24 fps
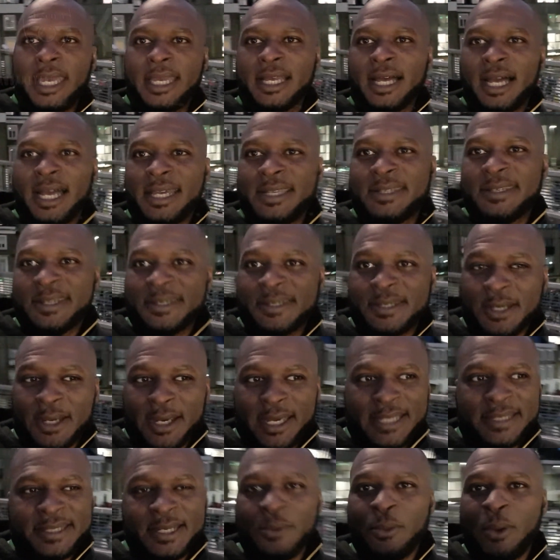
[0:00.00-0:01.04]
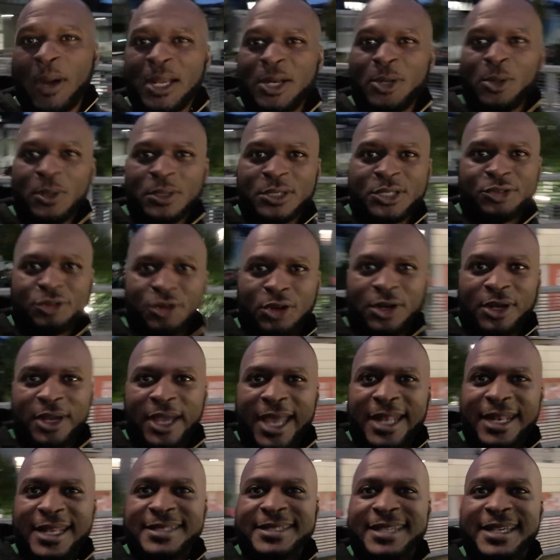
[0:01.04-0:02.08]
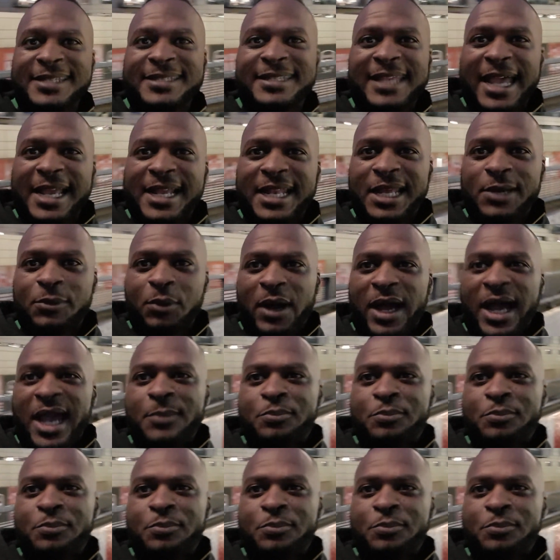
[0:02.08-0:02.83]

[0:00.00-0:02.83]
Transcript: guys, so it's a 1-1 draw and it's exactly what I